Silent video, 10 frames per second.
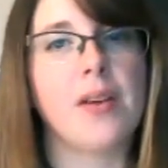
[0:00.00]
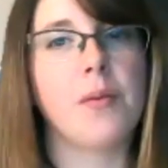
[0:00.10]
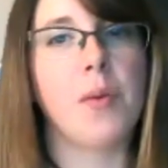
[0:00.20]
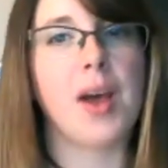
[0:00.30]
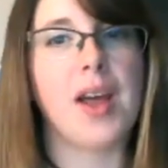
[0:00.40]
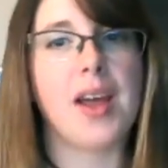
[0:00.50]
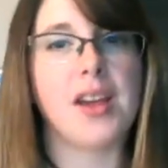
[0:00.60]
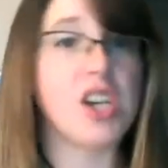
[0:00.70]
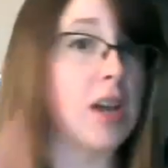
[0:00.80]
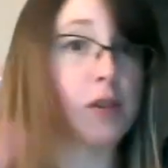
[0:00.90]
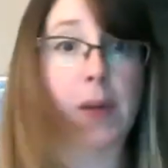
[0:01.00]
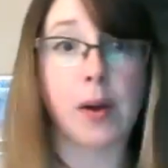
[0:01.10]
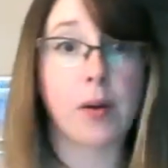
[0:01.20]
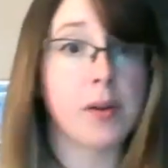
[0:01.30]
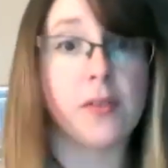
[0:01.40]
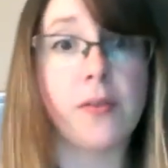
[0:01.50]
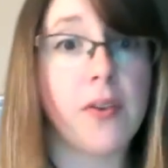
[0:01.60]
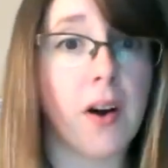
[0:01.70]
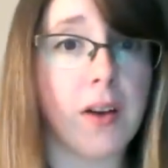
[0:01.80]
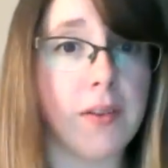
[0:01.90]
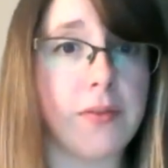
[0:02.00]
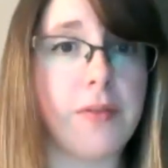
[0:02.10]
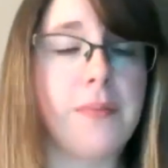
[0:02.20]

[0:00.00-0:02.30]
where she counts backwards from 5,